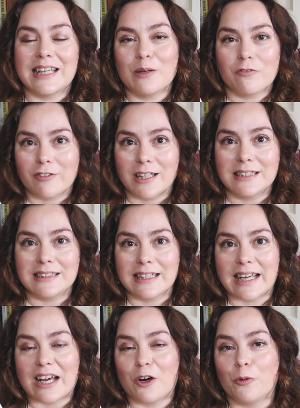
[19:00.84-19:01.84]
keep
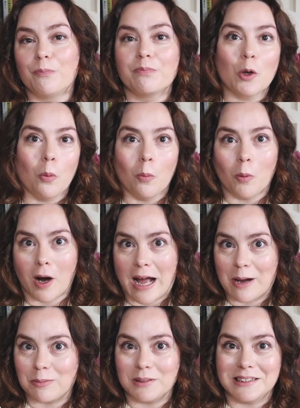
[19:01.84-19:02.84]
finding out what
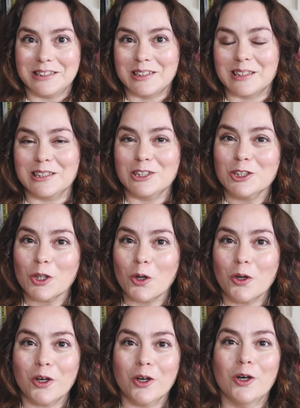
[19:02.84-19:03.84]
happens to the
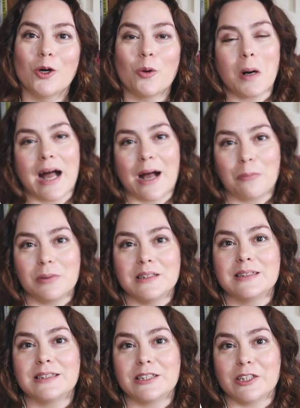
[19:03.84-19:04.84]
dog, what
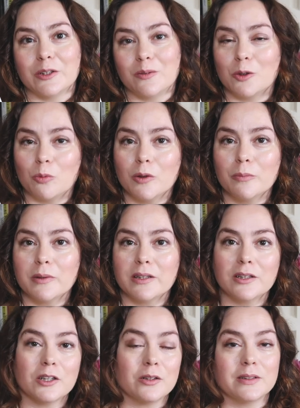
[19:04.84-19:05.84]
happens to the
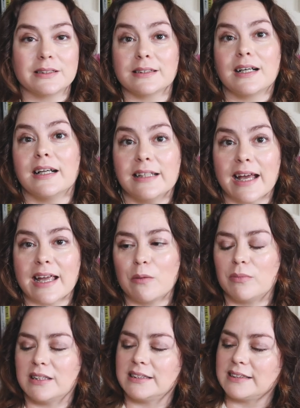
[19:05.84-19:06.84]
woman who's a
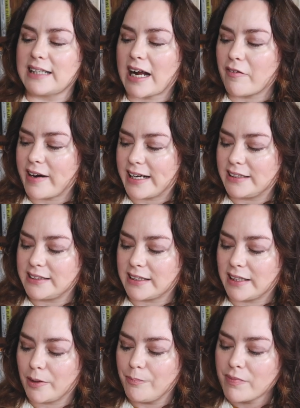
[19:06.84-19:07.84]
nameless
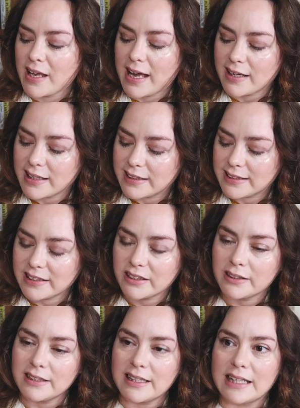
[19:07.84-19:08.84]
narrator. And I
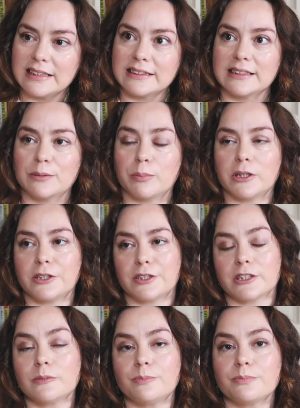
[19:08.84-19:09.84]
think Nunez has
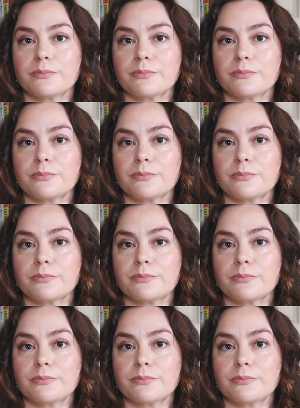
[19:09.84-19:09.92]
put